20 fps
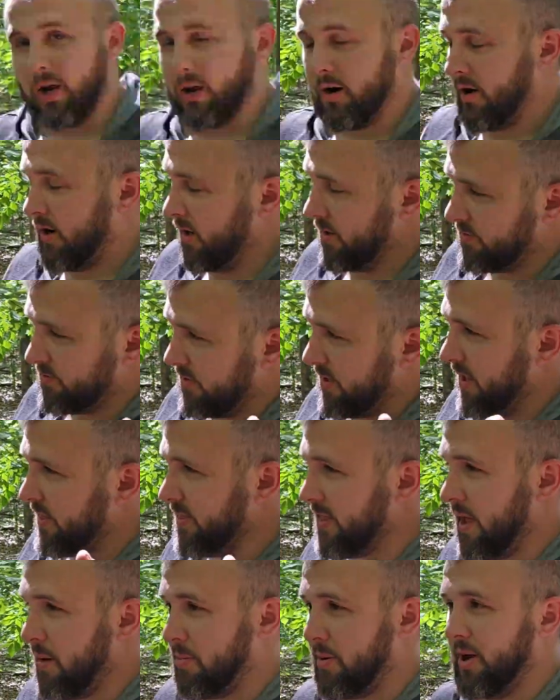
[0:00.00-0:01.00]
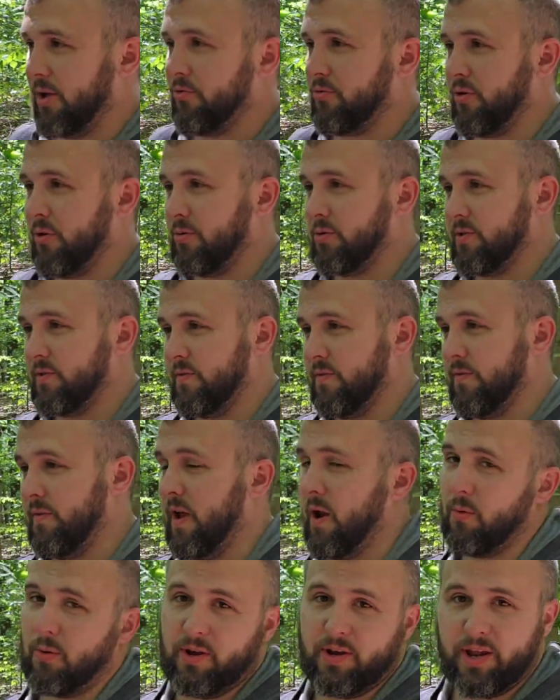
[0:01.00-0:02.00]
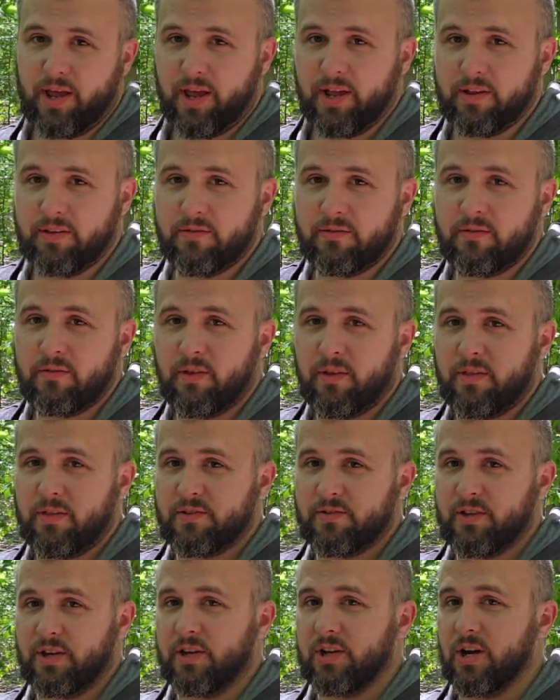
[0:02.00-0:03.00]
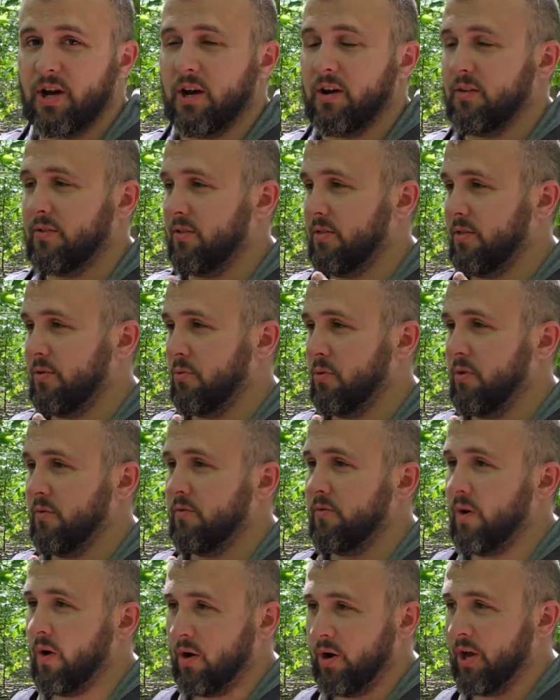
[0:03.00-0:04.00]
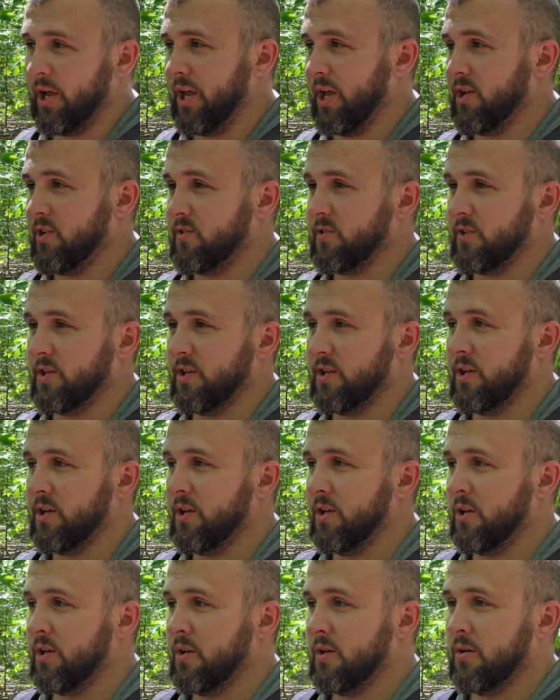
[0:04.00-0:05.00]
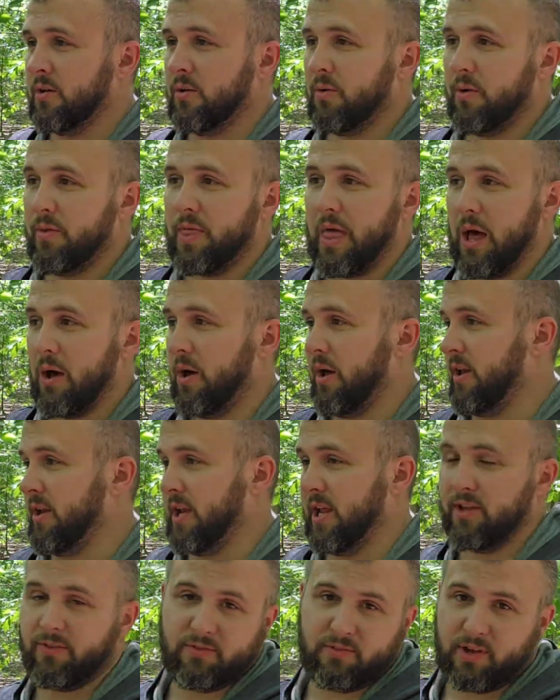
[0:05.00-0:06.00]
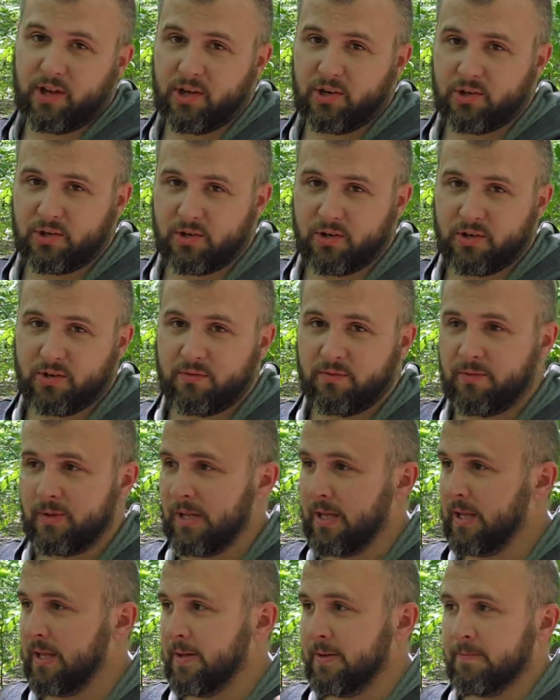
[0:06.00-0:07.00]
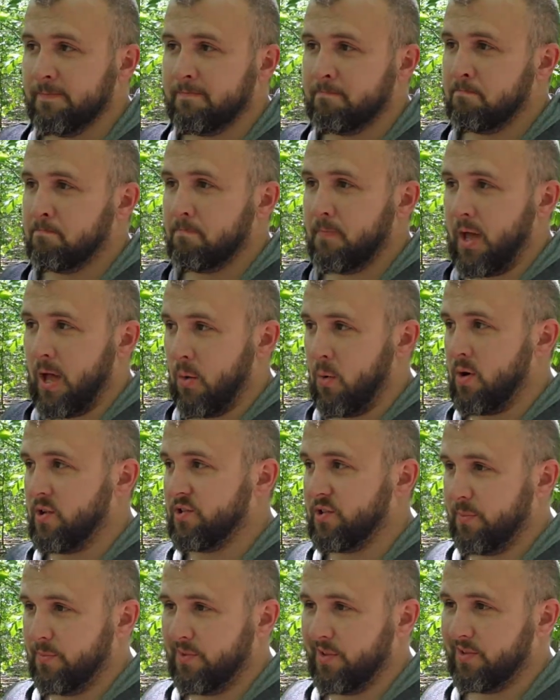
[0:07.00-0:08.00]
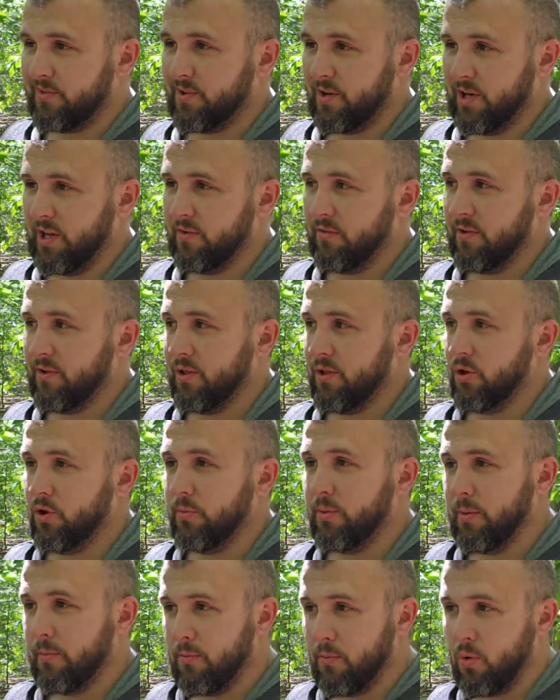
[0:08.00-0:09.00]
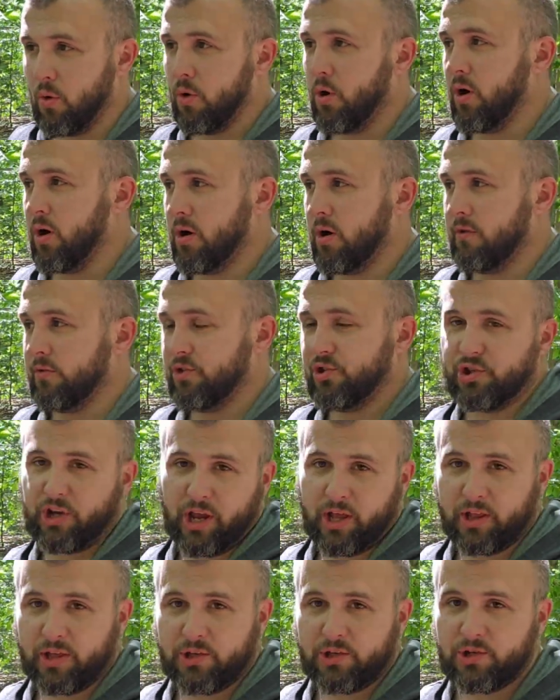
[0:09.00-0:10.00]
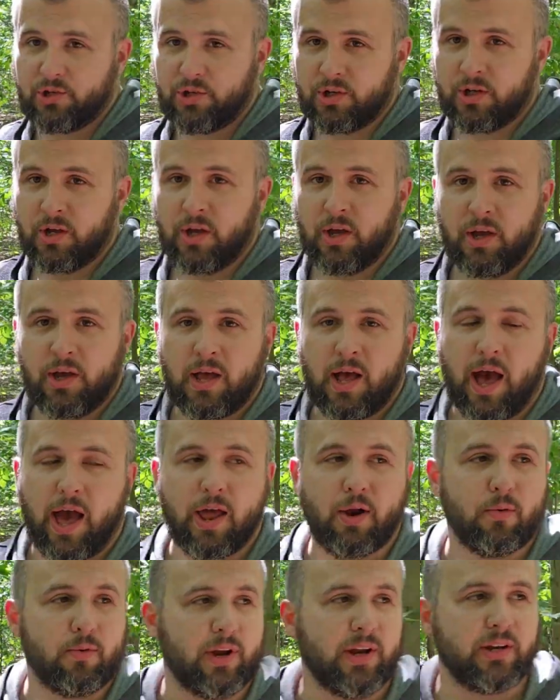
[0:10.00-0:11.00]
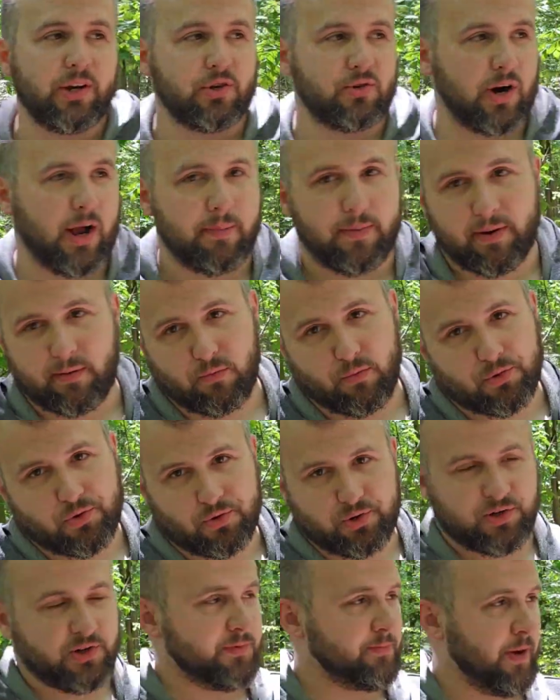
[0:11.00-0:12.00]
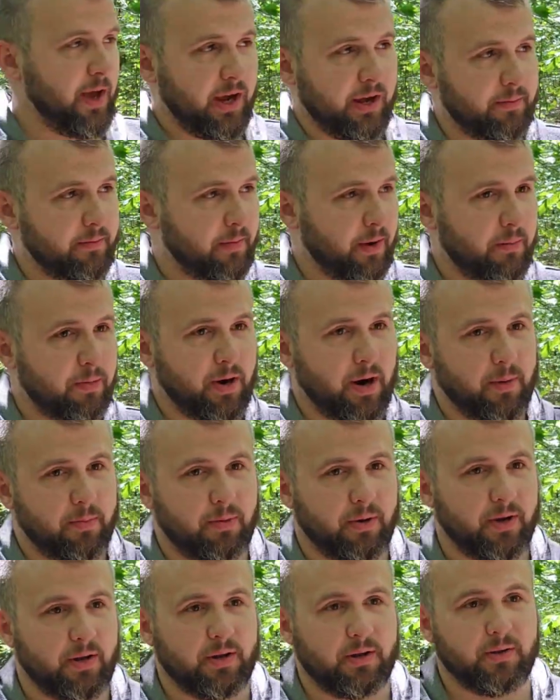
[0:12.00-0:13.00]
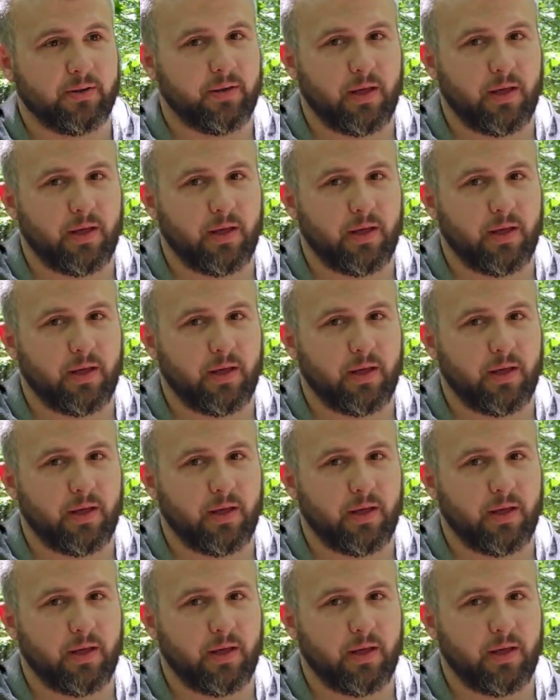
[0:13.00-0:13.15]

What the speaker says: Alright, so that pine tree was very dead. This thing cut through it very easily without any hesitation. I want something that's going to give it a little bit more of a challenge. I don't need to drop any more trees back on my property.